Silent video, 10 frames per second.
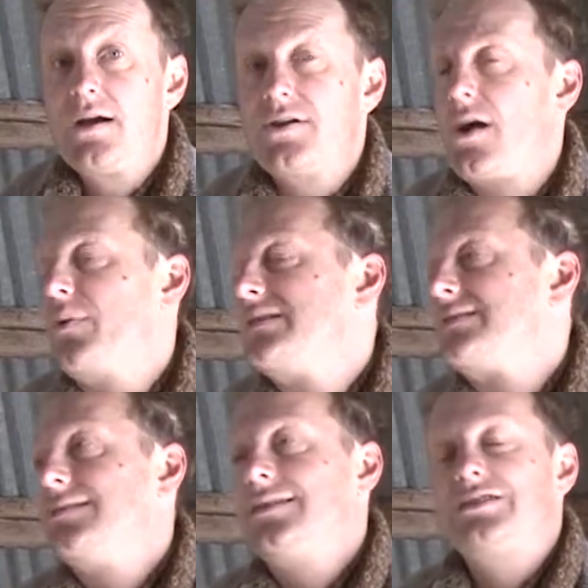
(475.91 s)
Now, we
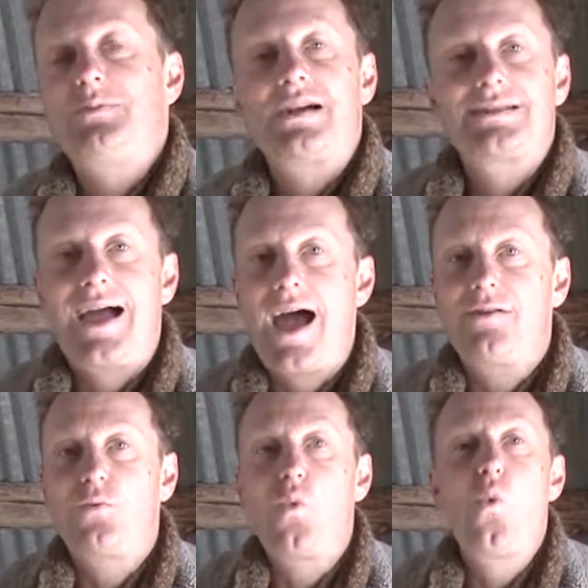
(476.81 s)
still expect to have
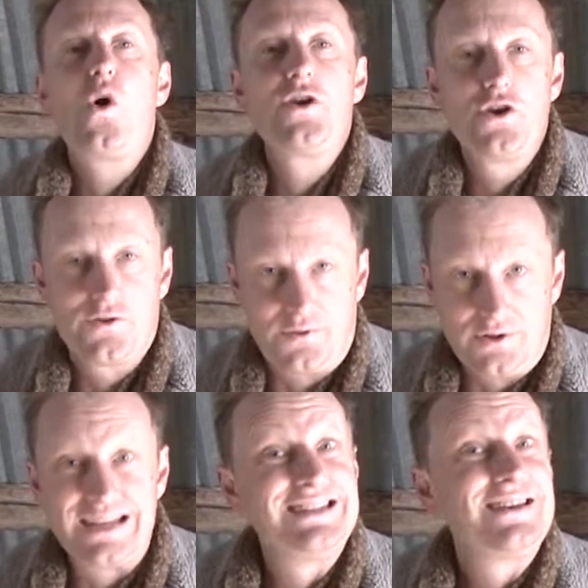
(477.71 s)
wonderful
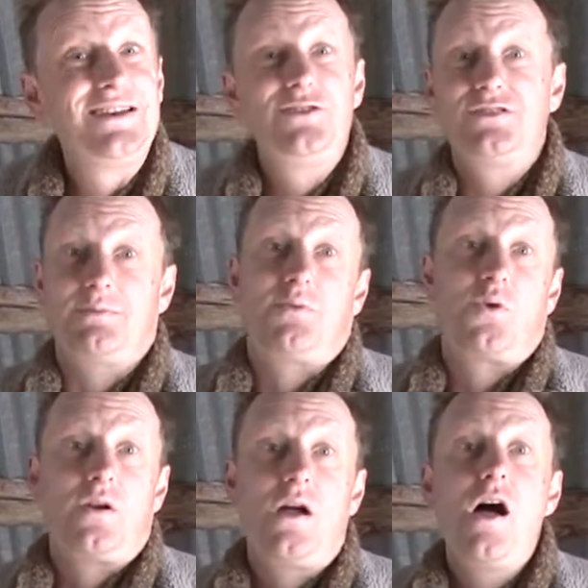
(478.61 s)
continued
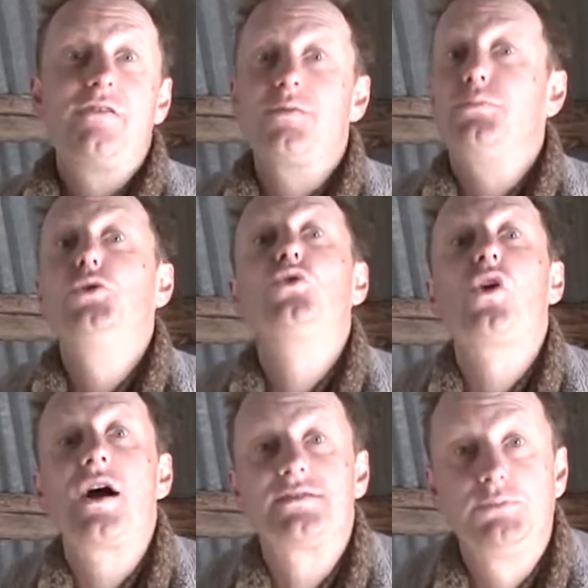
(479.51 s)
support from Blue Cross